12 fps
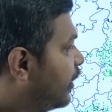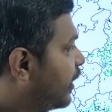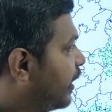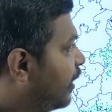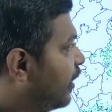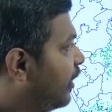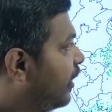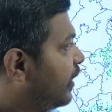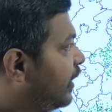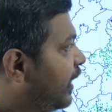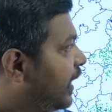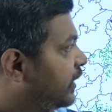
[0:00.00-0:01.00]

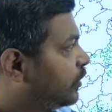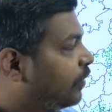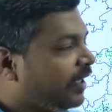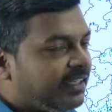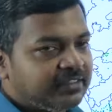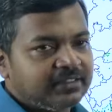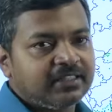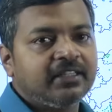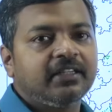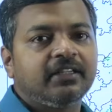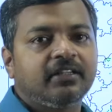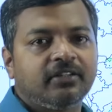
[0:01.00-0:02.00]
Kerala as well as
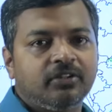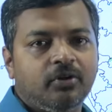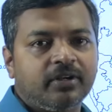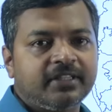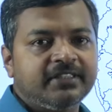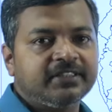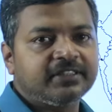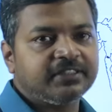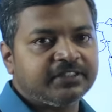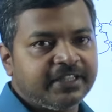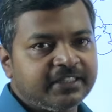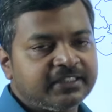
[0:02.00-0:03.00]
northeastern
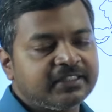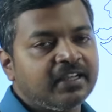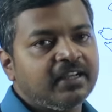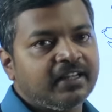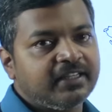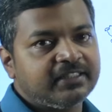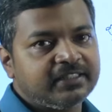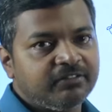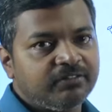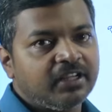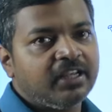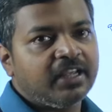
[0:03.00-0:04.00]
states
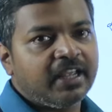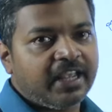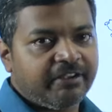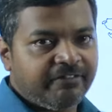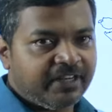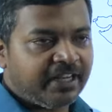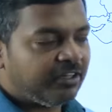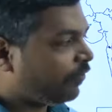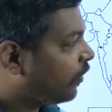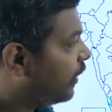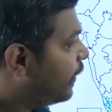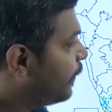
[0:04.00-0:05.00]
received heavy
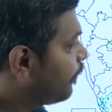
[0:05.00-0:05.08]
rainfall.